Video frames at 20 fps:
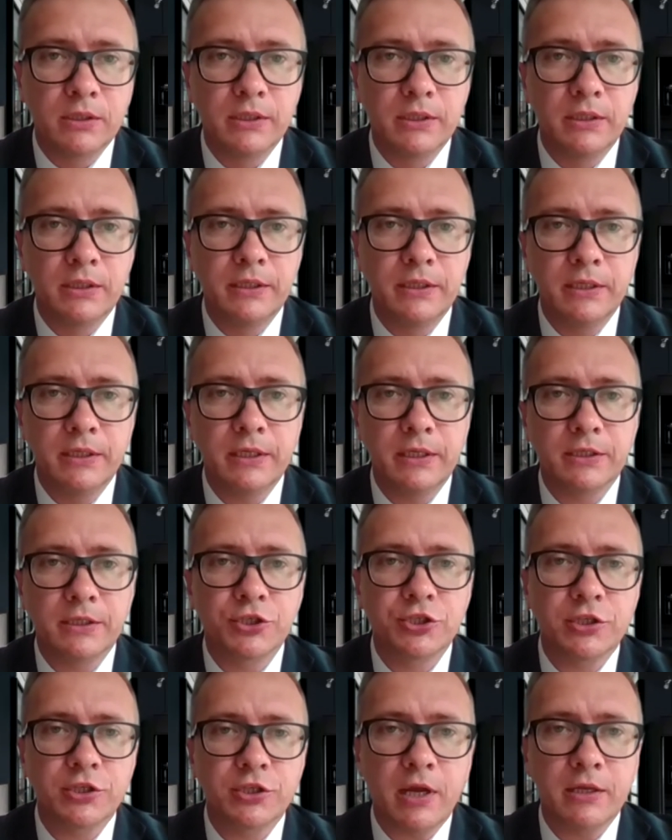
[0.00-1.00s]
in
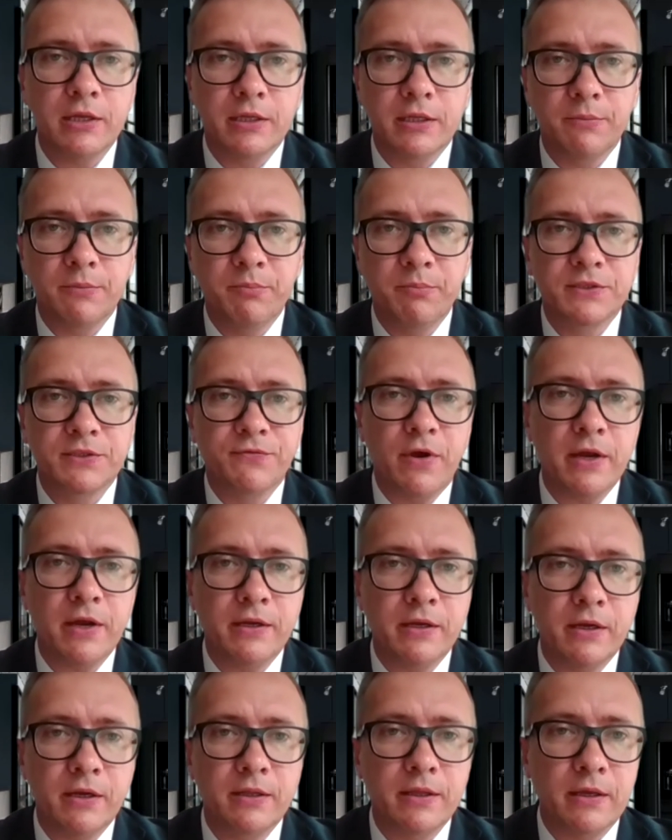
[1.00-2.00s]
Liechtenstein. That means
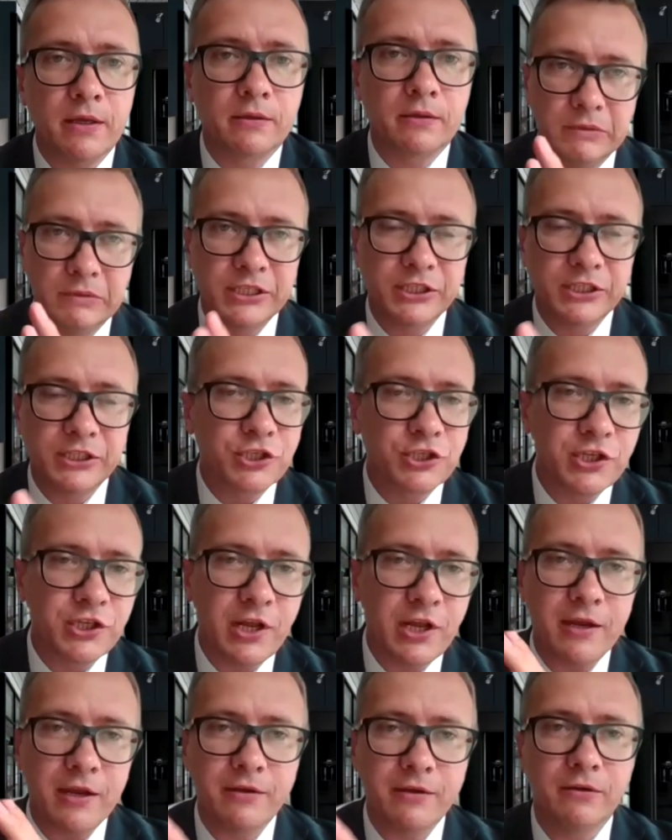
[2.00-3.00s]
finally that
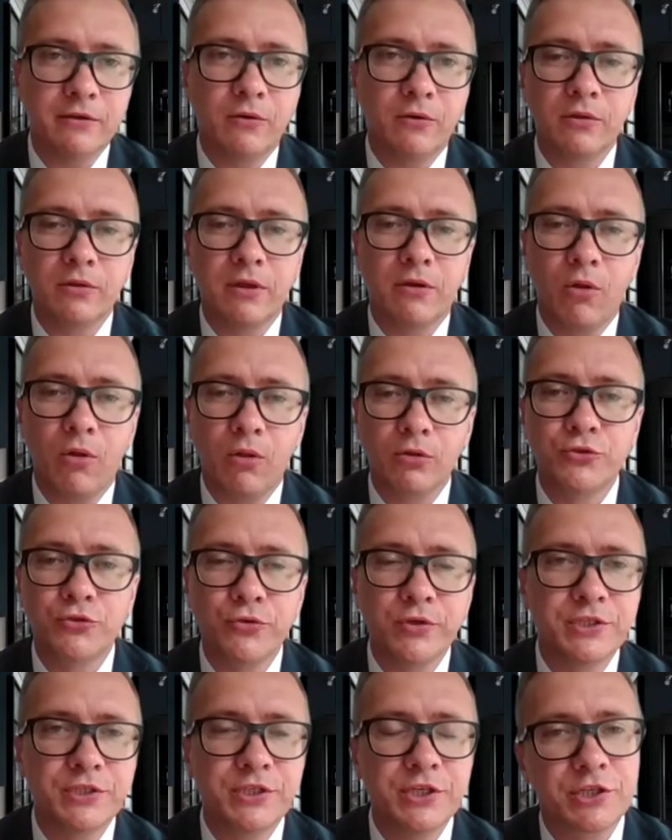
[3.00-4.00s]
Liechtenstein, the whole
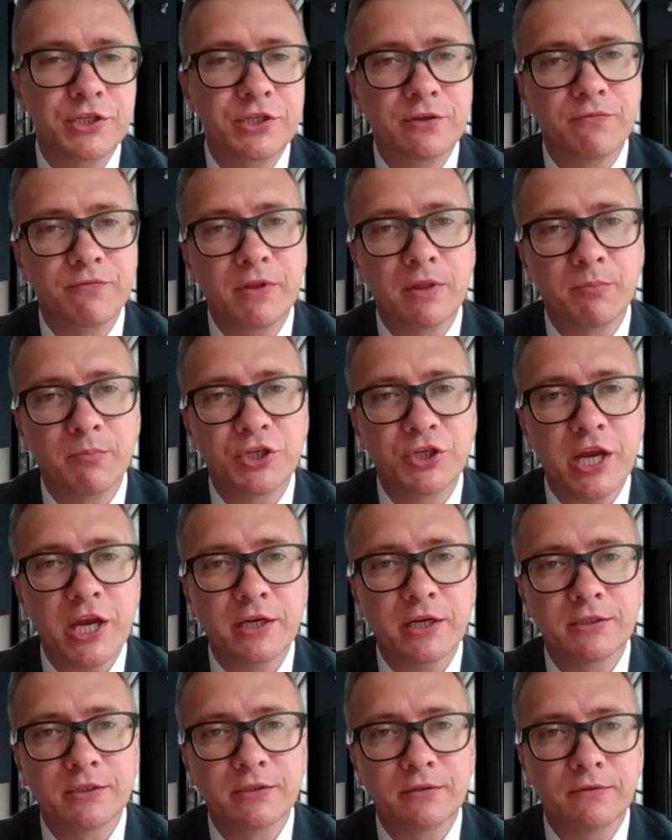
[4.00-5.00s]
jurisdiction will be
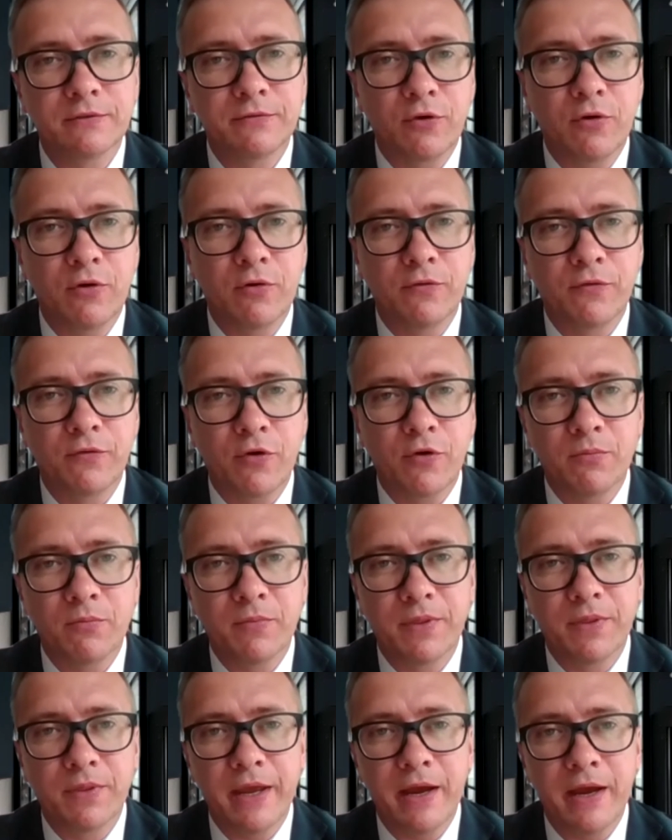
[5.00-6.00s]
checked
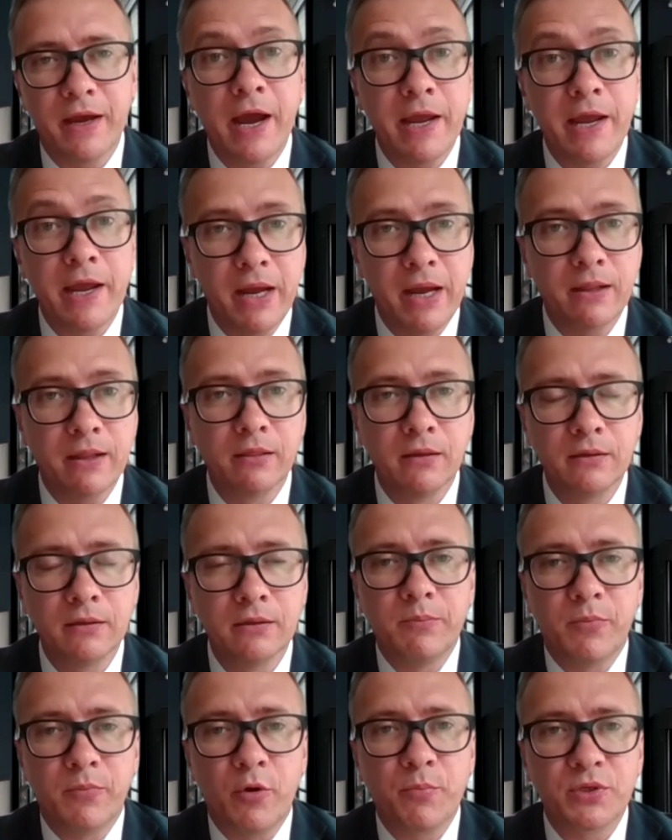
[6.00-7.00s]
from the AML
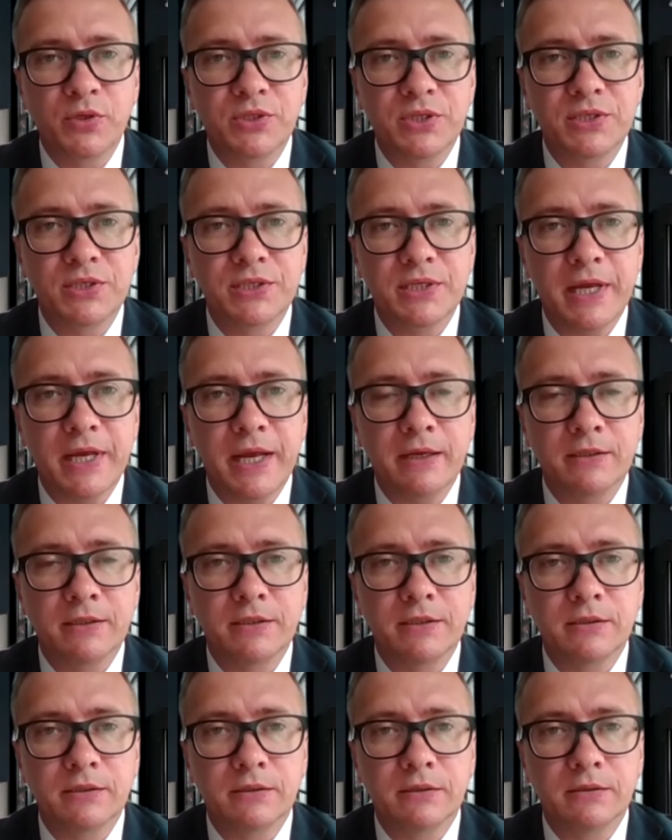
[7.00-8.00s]
purposes. And
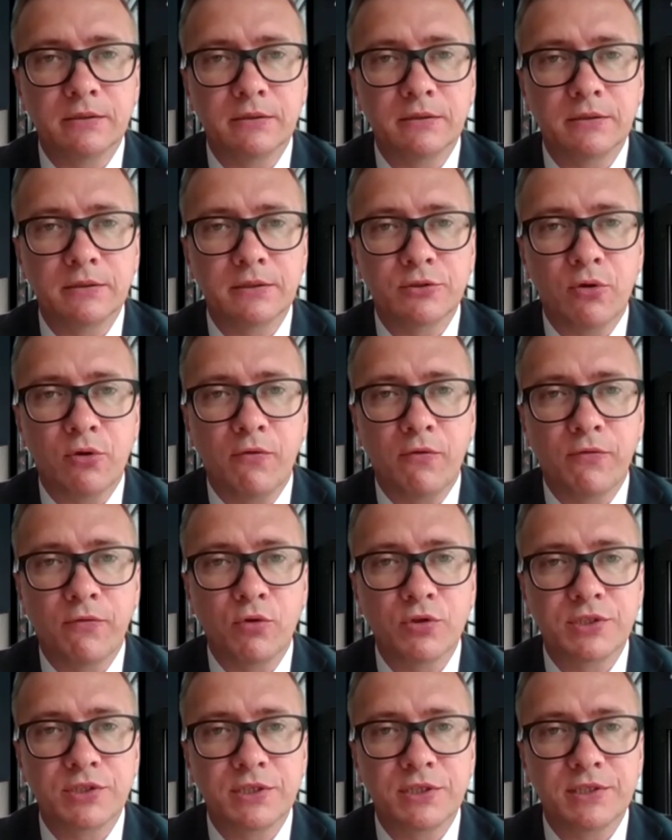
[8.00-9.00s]
so, of
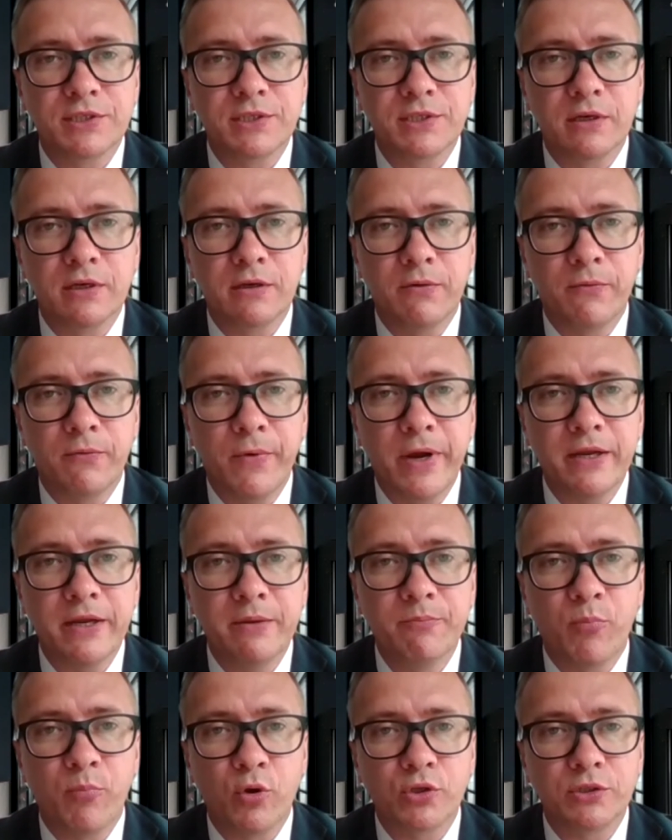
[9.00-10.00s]
course, it's a very
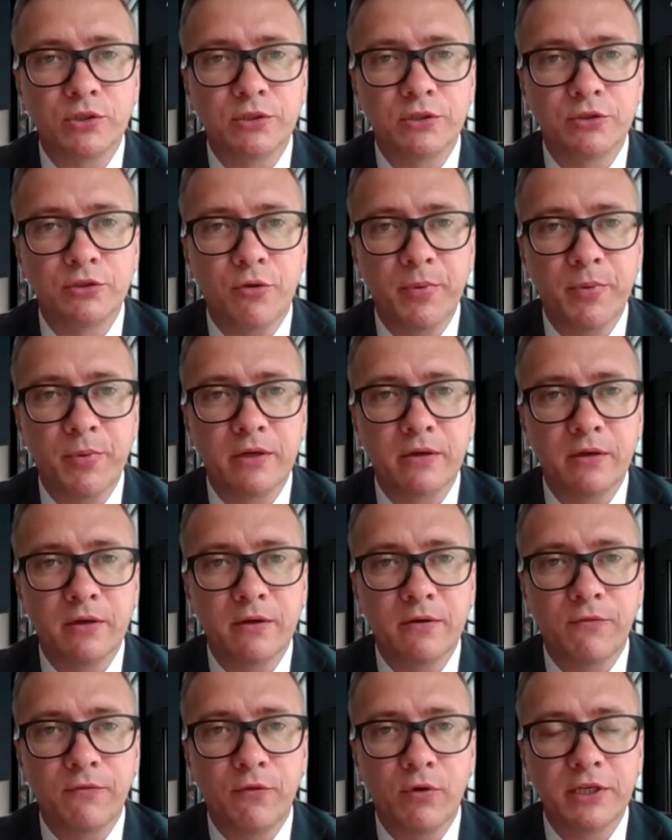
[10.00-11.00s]
important topic
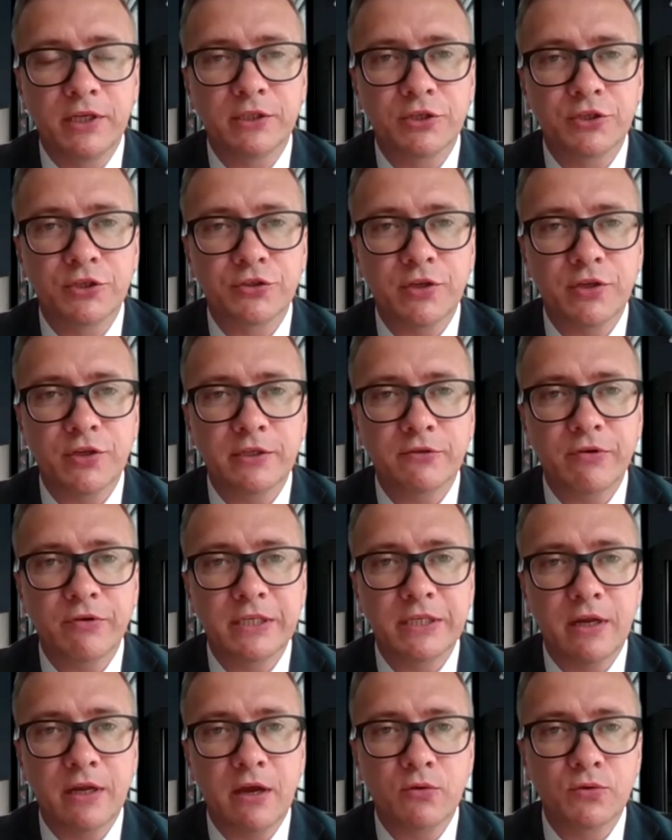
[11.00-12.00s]
for Liechtenstein
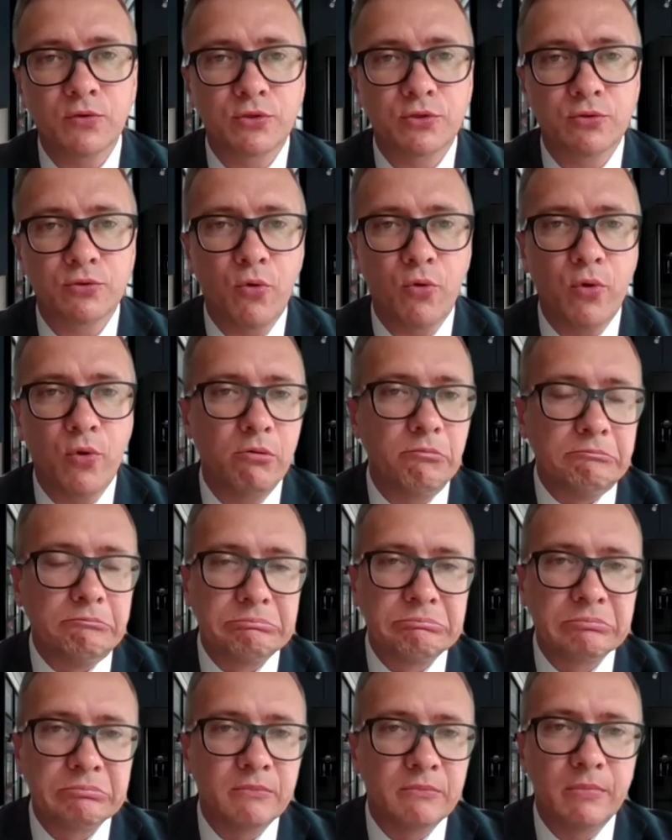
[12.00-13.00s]
right now. So
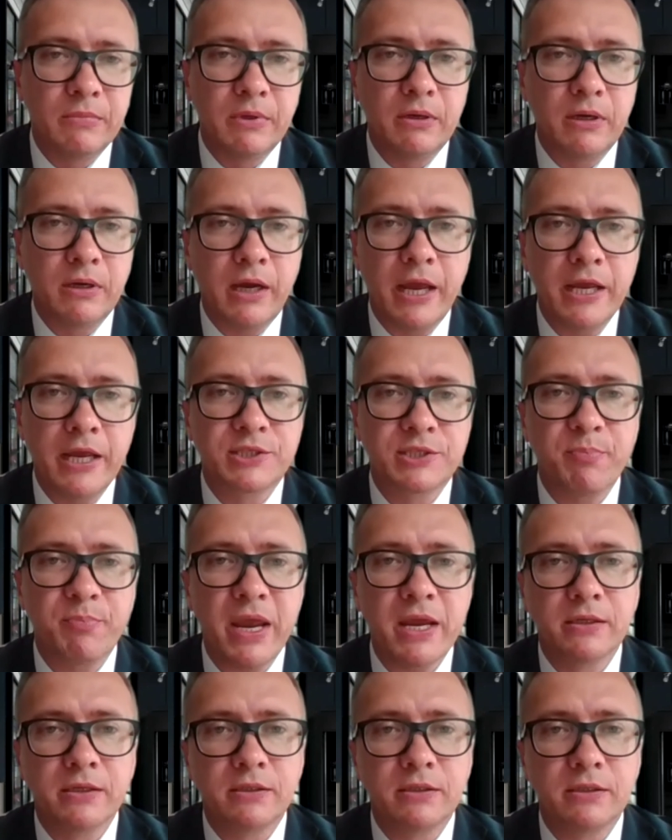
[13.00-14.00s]
I
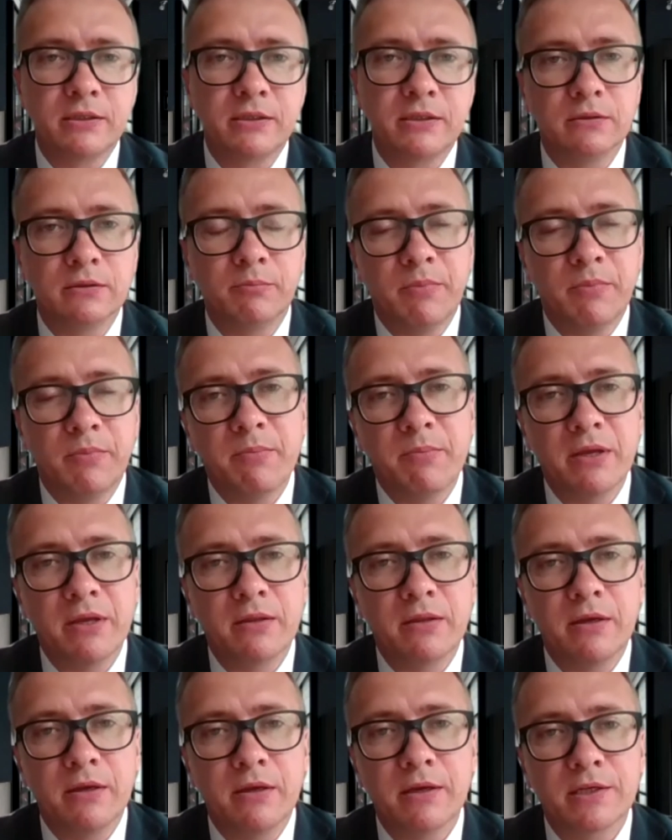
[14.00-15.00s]
expect maybe in
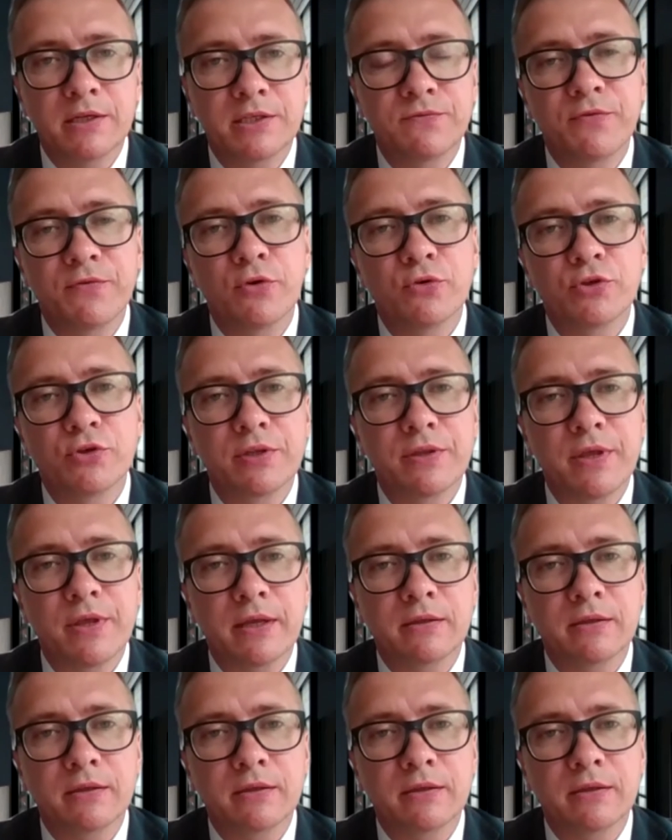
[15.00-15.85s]
the nearest future that